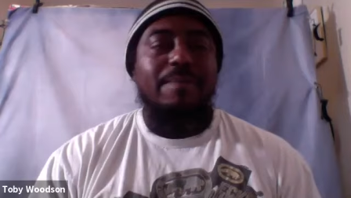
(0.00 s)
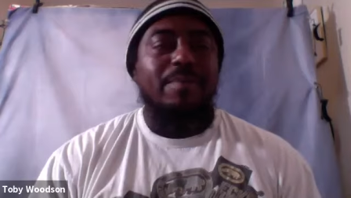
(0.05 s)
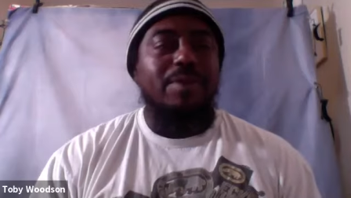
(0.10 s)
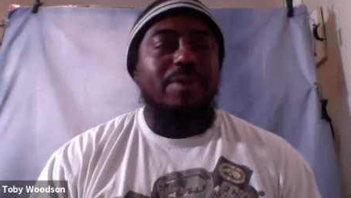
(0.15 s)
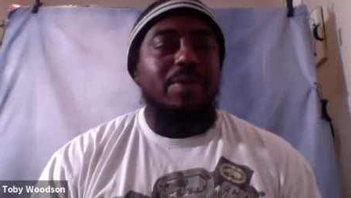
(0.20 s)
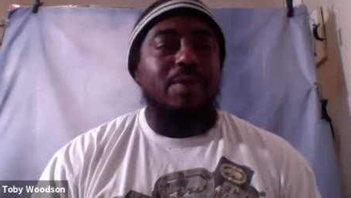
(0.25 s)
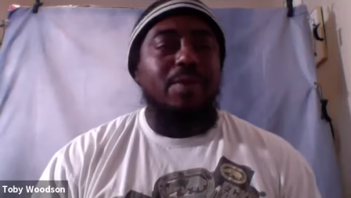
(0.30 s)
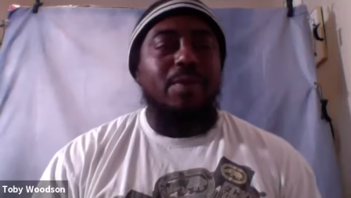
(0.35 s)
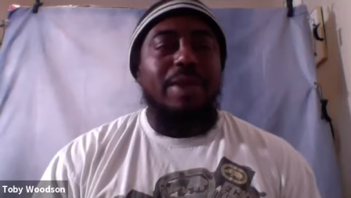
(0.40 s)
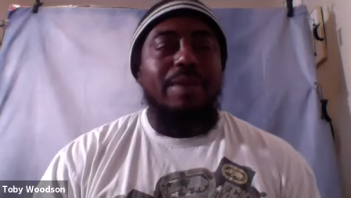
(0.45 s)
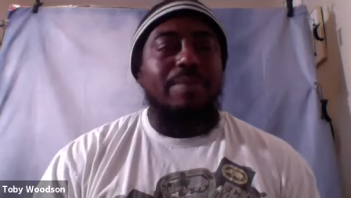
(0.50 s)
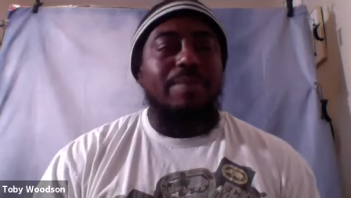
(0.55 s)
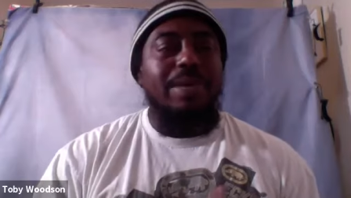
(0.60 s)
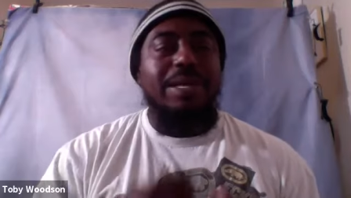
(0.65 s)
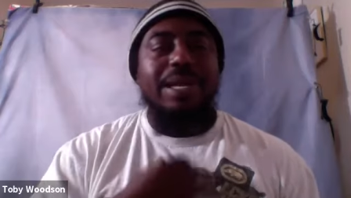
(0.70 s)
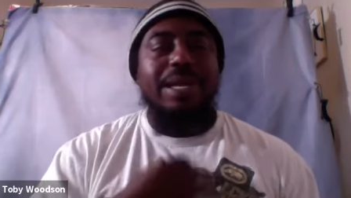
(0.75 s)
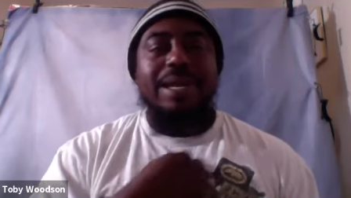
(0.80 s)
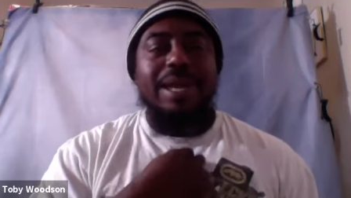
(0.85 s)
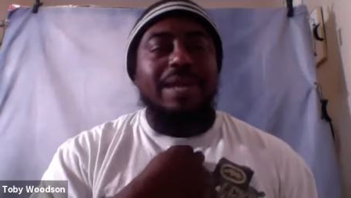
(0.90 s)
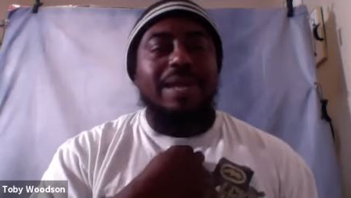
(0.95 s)
You know what I
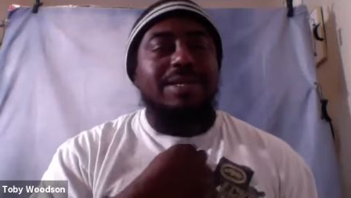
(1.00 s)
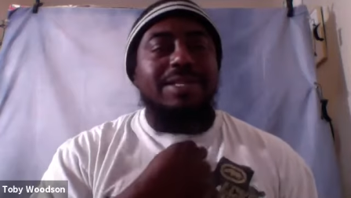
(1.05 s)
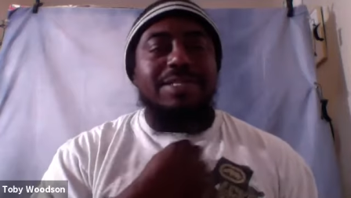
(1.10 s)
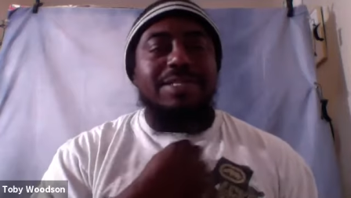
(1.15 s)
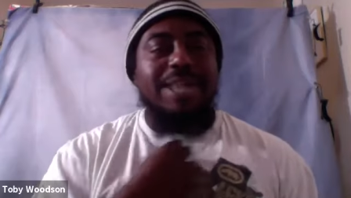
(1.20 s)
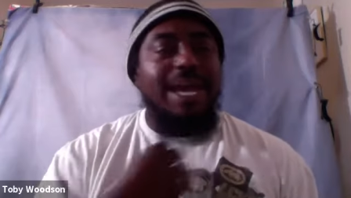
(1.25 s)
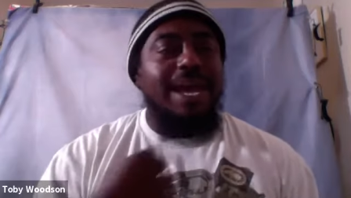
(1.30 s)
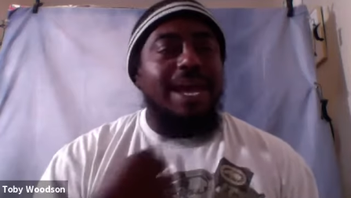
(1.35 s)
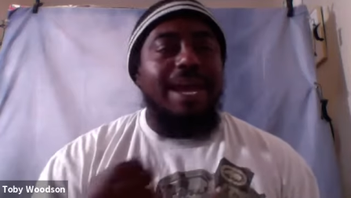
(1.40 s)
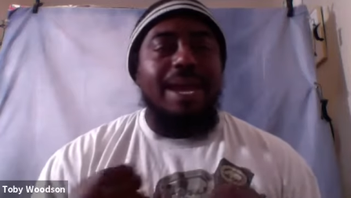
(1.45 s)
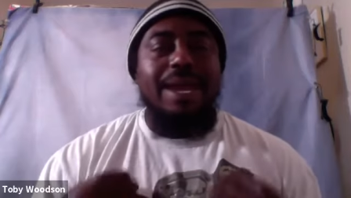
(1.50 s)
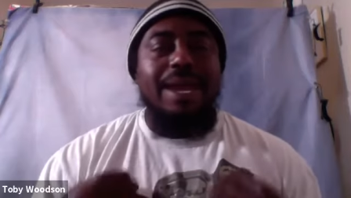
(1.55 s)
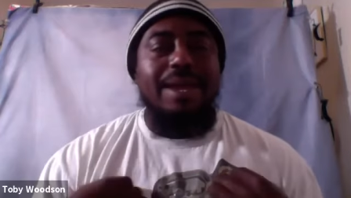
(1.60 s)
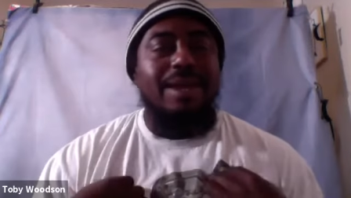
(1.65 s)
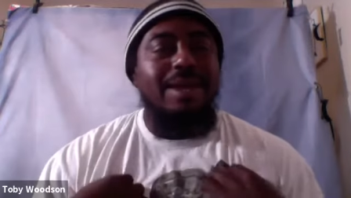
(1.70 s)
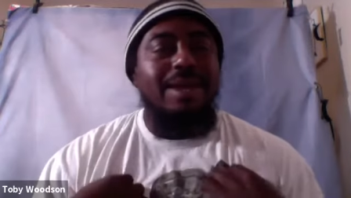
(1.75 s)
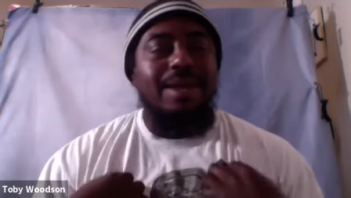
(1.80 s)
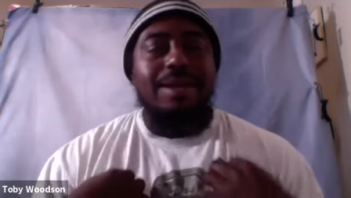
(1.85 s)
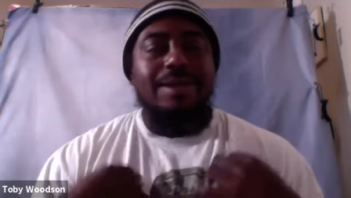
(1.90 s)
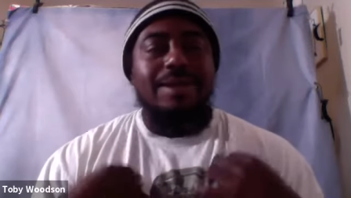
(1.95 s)
mean? They got the tie,
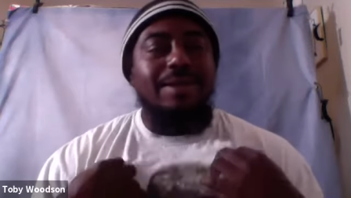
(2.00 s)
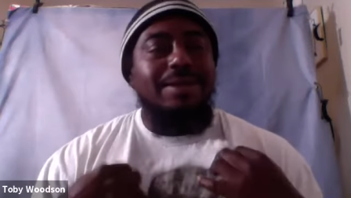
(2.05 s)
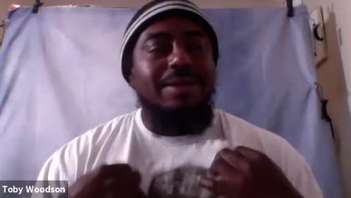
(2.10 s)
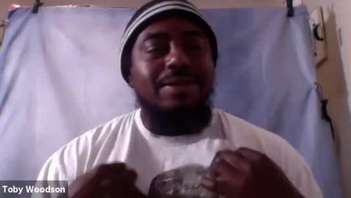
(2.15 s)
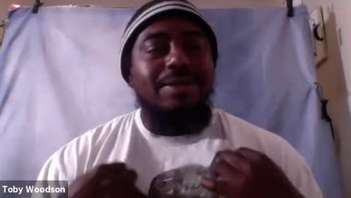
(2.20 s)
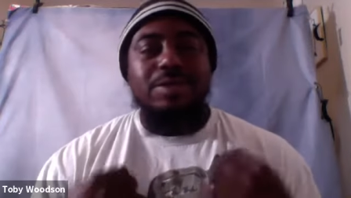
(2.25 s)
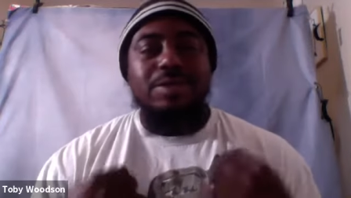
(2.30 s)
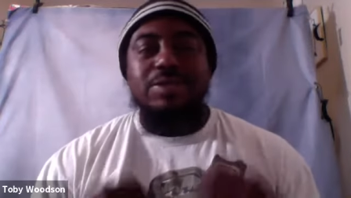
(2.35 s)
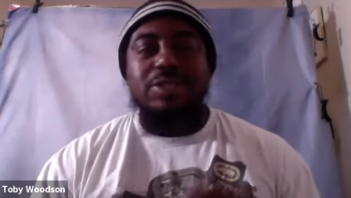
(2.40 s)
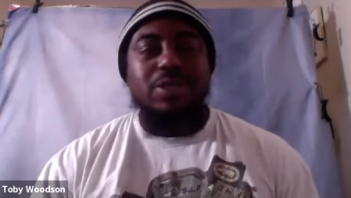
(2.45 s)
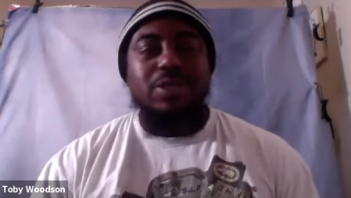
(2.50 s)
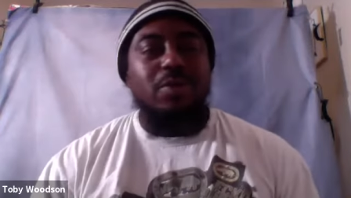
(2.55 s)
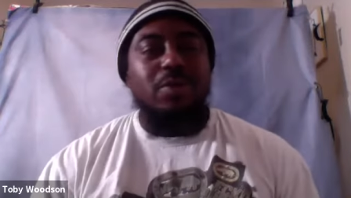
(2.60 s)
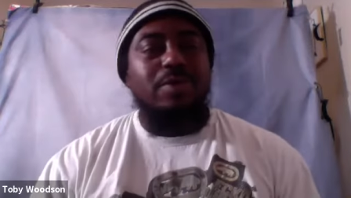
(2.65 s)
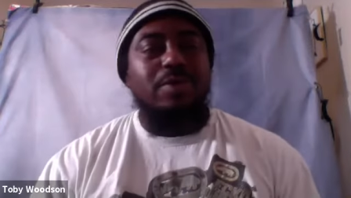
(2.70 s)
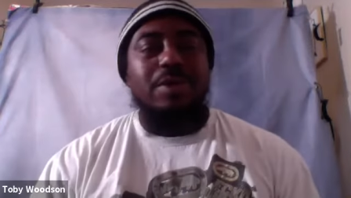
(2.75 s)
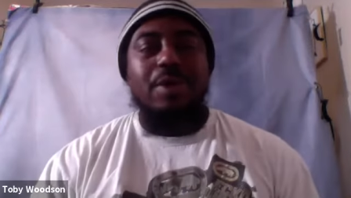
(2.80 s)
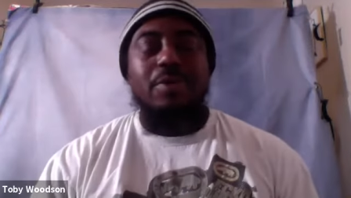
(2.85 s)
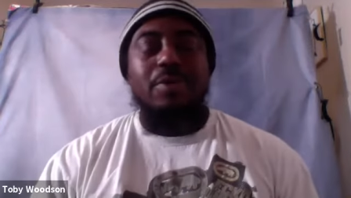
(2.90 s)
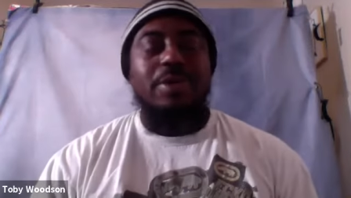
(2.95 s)
the, the
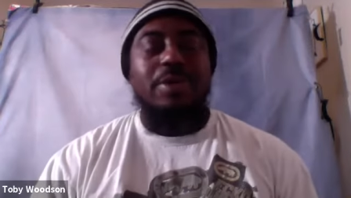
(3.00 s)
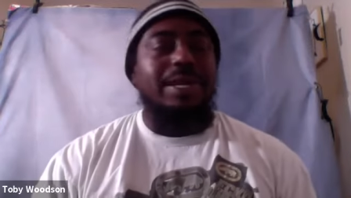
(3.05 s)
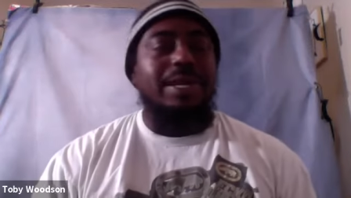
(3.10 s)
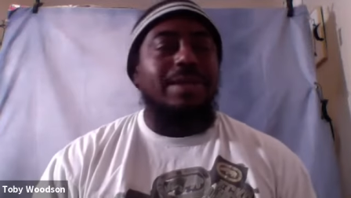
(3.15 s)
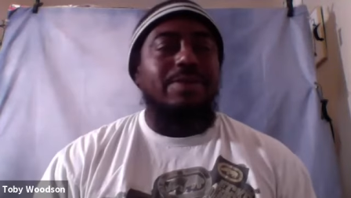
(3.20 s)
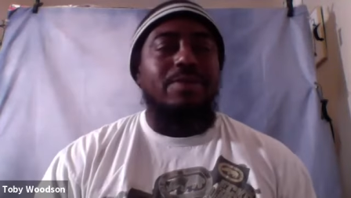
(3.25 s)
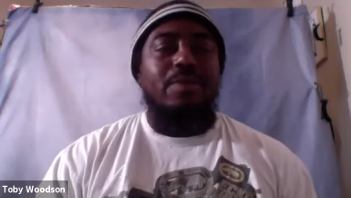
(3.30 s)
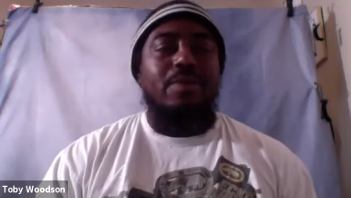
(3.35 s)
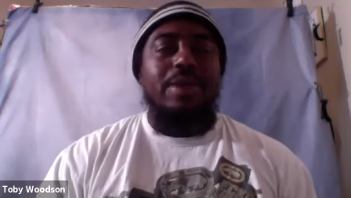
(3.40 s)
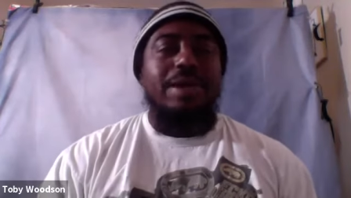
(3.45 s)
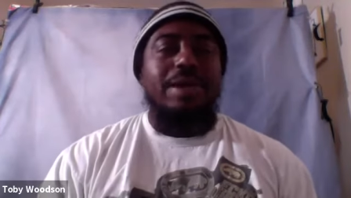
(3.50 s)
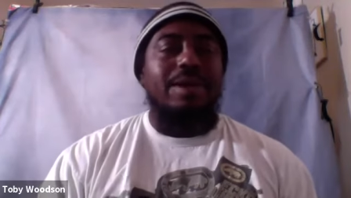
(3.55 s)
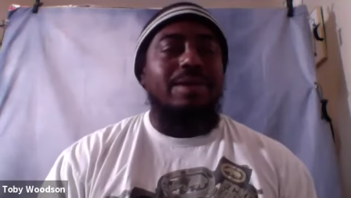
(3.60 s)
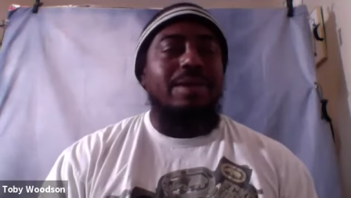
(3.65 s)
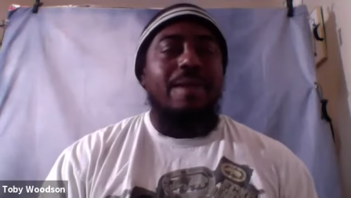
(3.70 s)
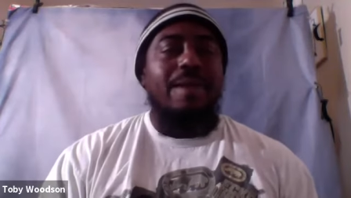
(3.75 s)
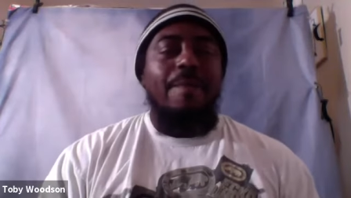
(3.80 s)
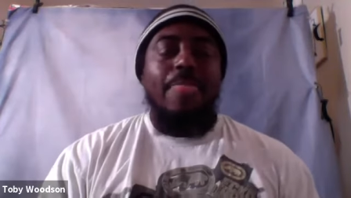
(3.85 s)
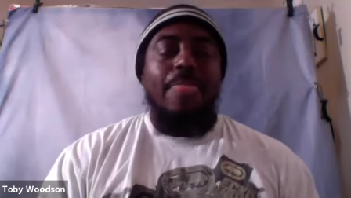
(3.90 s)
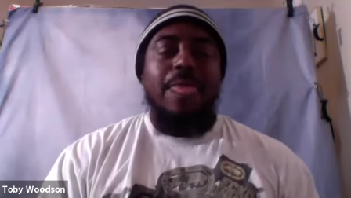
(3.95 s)
suit go together well.